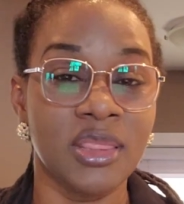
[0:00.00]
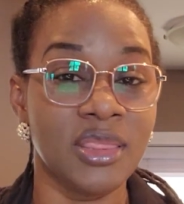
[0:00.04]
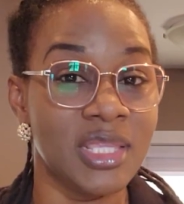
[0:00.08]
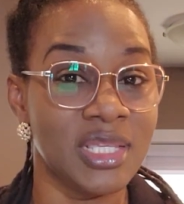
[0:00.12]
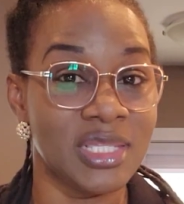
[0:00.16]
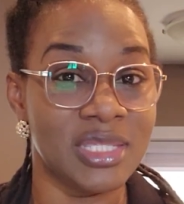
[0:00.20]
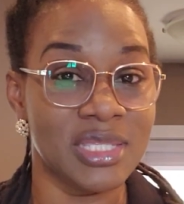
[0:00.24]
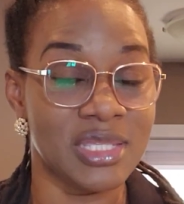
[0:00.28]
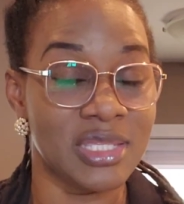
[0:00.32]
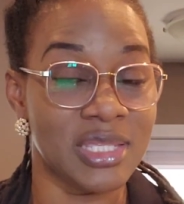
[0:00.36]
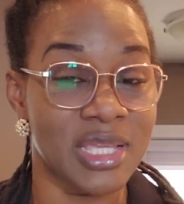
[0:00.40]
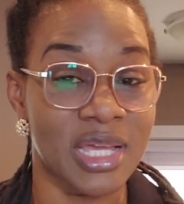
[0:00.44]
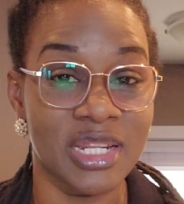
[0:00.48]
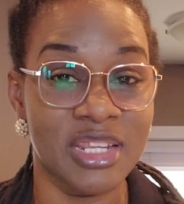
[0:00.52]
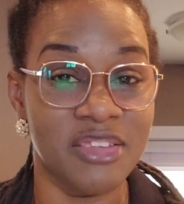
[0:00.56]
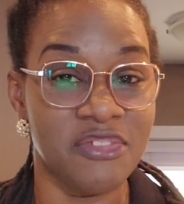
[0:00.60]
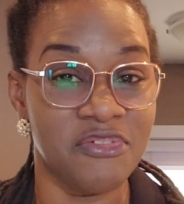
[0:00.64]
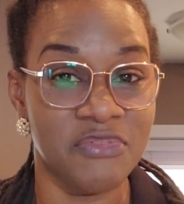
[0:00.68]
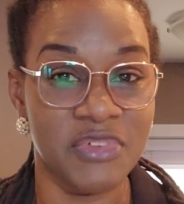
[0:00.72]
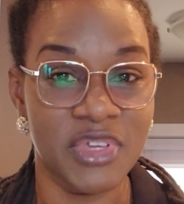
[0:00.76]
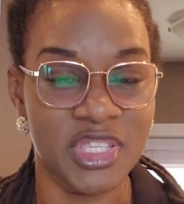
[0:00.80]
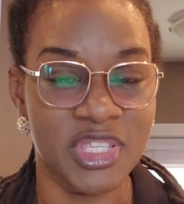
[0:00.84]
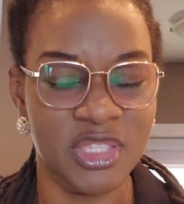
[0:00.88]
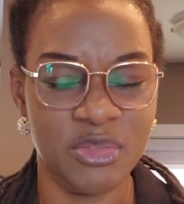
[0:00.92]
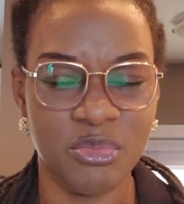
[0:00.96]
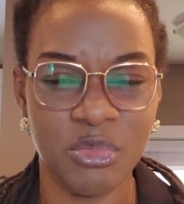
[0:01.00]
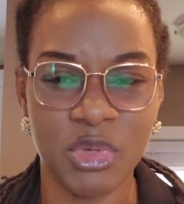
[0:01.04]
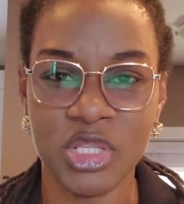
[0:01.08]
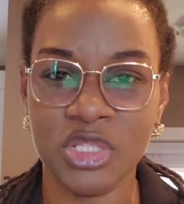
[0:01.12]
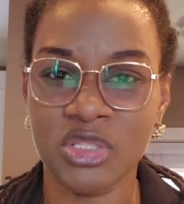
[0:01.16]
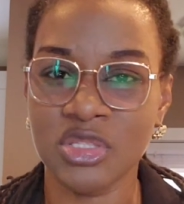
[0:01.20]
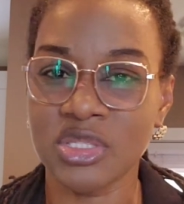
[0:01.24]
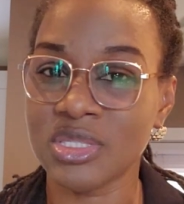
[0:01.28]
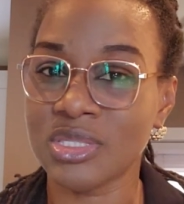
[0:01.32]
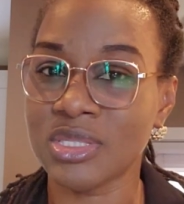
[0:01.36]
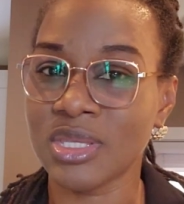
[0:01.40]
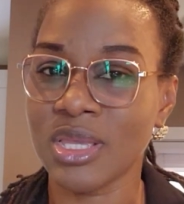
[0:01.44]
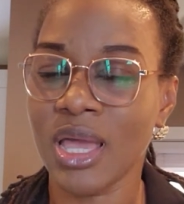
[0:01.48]
This is an
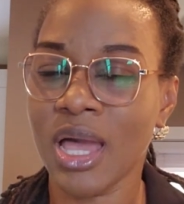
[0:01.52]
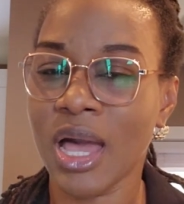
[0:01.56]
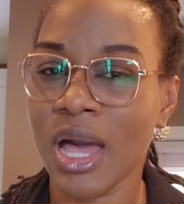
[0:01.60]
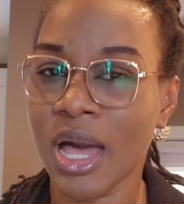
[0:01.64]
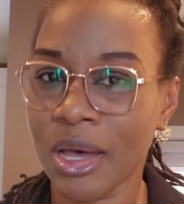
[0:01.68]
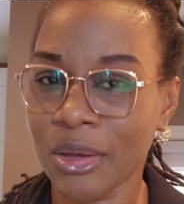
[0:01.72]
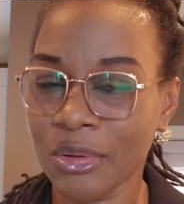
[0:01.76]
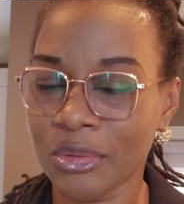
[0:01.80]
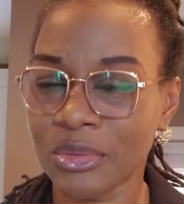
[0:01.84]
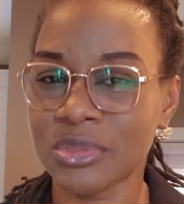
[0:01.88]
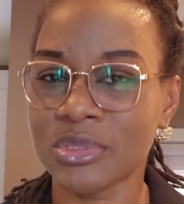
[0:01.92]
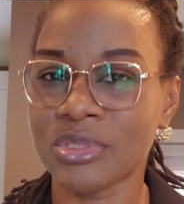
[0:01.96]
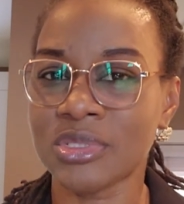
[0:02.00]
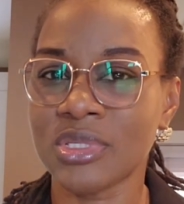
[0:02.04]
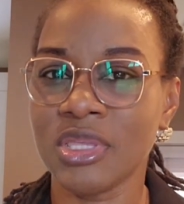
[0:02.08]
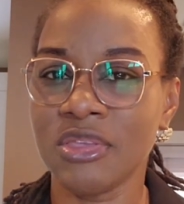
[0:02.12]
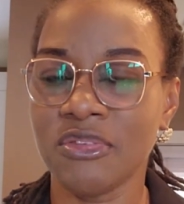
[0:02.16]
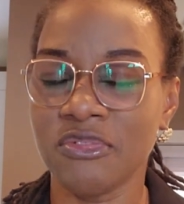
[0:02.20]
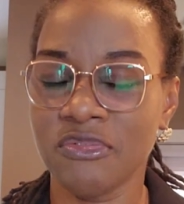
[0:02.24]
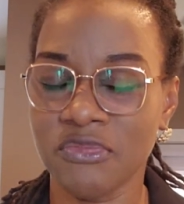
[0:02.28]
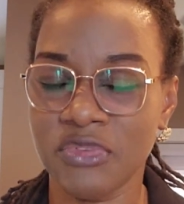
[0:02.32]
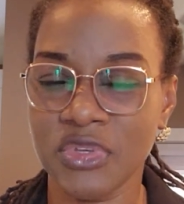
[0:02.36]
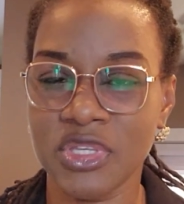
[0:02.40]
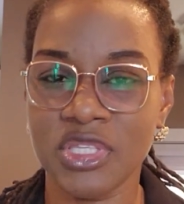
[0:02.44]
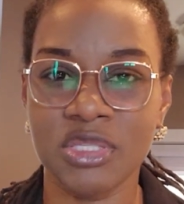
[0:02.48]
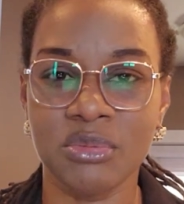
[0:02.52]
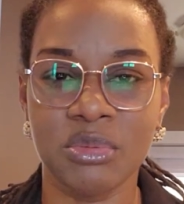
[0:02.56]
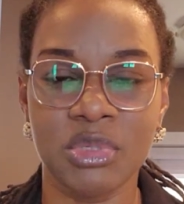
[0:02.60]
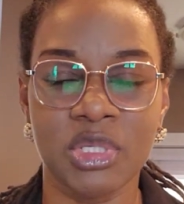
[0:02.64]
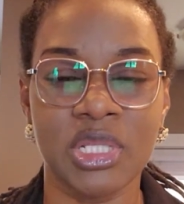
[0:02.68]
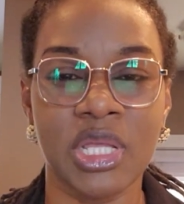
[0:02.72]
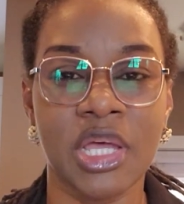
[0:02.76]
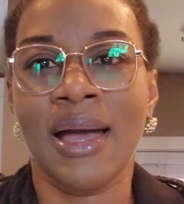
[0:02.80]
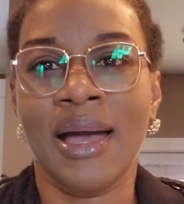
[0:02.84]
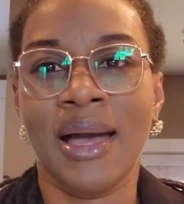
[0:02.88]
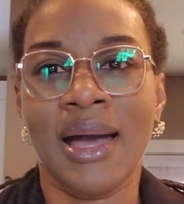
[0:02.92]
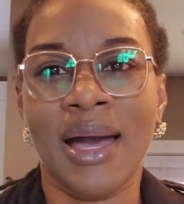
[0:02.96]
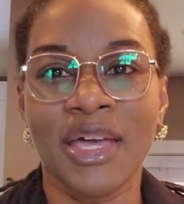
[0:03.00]
investment. It's a house investment,